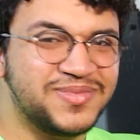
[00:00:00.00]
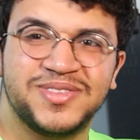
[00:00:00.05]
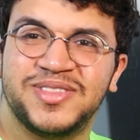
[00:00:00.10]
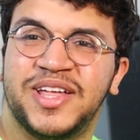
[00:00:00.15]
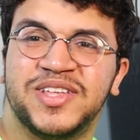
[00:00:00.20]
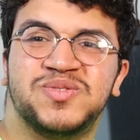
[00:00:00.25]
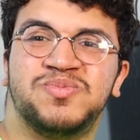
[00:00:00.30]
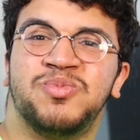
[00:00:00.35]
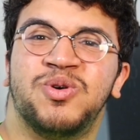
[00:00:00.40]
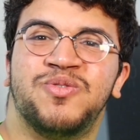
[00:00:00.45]

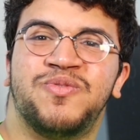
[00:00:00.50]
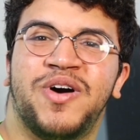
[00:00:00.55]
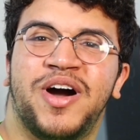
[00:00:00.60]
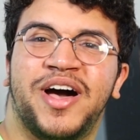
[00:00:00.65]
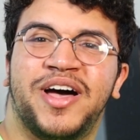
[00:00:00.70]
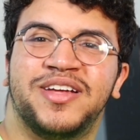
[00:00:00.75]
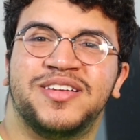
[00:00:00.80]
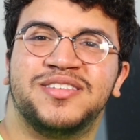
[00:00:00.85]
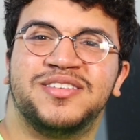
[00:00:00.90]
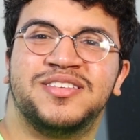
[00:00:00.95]
Let's move
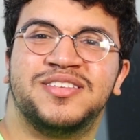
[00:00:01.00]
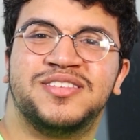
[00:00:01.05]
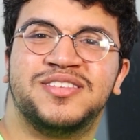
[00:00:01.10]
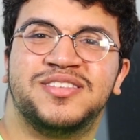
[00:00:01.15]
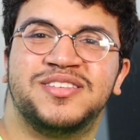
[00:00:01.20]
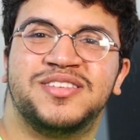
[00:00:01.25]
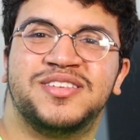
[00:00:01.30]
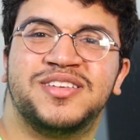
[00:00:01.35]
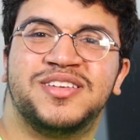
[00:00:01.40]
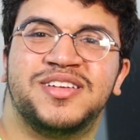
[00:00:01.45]
on.
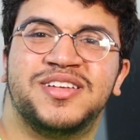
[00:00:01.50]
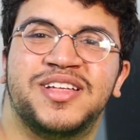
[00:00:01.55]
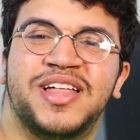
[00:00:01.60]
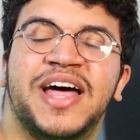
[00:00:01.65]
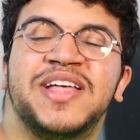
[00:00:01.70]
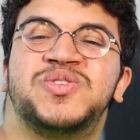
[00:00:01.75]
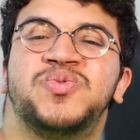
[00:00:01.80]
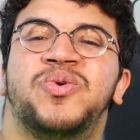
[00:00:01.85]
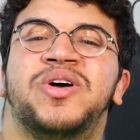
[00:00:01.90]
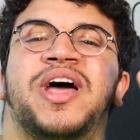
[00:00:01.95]

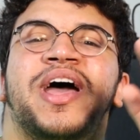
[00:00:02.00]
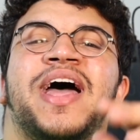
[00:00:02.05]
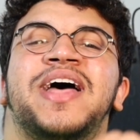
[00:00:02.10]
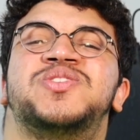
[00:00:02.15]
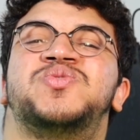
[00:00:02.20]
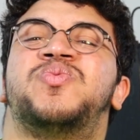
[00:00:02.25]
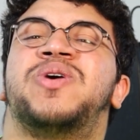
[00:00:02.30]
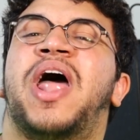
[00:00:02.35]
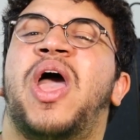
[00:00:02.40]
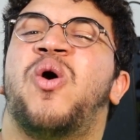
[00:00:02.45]
That's what
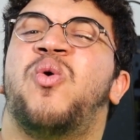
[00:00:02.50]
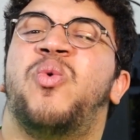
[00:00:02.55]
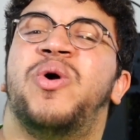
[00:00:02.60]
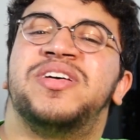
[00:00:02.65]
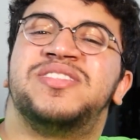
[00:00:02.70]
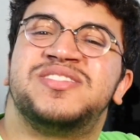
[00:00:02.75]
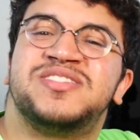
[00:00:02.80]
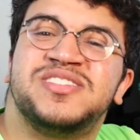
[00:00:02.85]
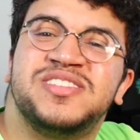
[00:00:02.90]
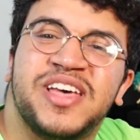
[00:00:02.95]
I
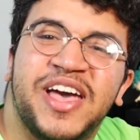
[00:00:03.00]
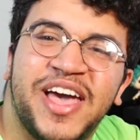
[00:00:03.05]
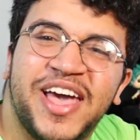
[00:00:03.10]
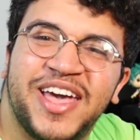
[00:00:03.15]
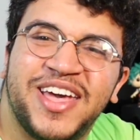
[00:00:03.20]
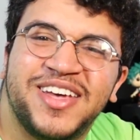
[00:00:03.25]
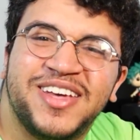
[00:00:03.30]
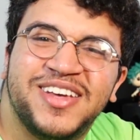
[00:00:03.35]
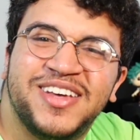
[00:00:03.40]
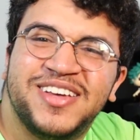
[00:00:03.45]
would
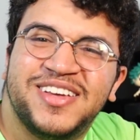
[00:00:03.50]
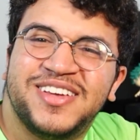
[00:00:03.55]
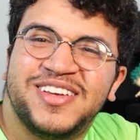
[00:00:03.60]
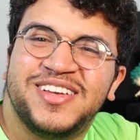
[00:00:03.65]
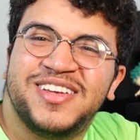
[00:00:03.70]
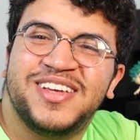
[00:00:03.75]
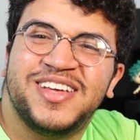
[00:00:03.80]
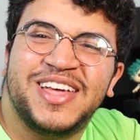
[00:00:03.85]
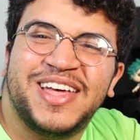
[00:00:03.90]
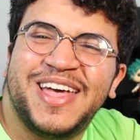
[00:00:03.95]
say
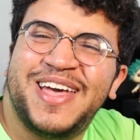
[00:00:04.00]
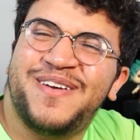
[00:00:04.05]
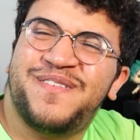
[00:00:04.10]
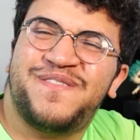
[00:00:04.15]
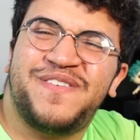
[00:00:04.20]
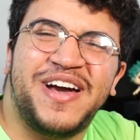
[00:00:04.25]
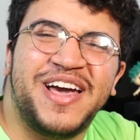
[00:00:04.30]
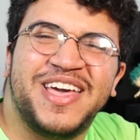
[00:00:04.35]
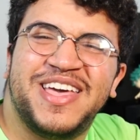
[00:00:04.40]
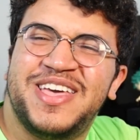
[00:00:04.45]

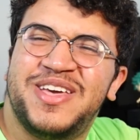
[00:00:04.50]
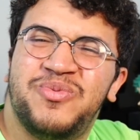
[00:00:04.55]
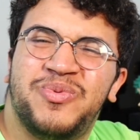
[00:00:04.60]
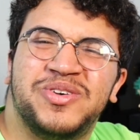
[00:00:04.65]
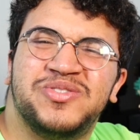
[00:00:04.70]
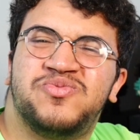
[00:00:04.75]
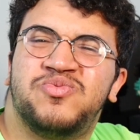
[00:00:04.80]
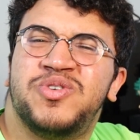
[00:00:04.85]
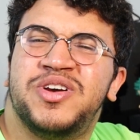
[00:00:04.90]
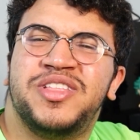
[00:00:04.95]
if he
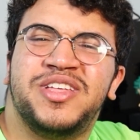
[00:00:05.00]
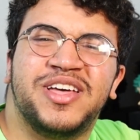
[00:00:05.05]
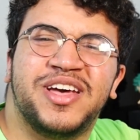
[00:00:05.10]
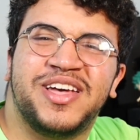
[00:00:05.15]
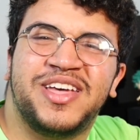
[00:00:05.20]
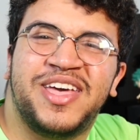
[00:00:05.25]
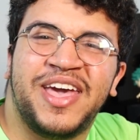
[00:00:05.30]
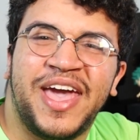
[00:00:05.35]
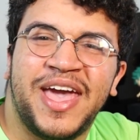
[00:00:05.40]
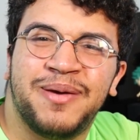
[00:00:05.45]
was really a
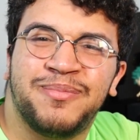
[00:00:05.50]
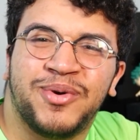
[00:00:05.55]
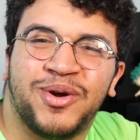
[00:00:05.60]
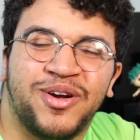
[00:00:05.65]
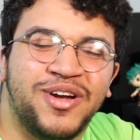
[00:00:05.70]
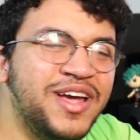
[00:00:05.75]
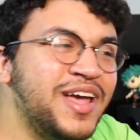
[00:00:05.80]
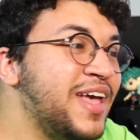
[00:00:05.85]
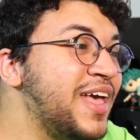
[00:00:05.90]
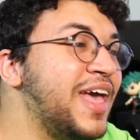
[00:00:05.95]

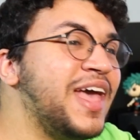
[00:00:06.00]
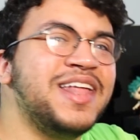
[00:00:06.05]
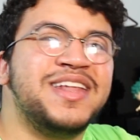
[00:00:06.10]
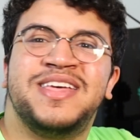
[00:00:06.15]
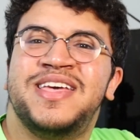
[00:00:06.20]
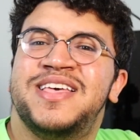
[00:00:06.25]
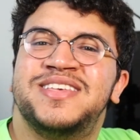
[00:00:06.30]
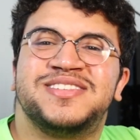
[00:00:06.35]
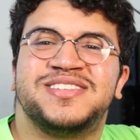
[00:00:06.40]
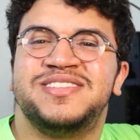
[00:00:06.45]
gamer.
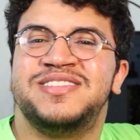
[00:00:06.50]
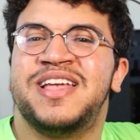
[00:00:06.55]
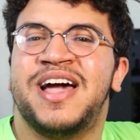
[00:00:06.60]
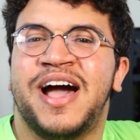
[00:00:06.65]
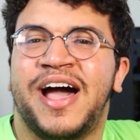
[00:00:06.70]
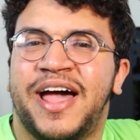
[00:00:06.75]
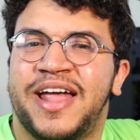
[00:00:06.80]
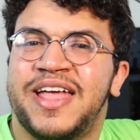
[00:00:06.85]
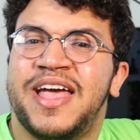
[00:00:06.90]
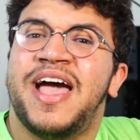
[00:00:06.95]
And he's
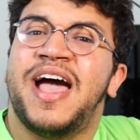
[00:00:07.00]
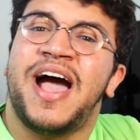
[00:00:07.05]
not.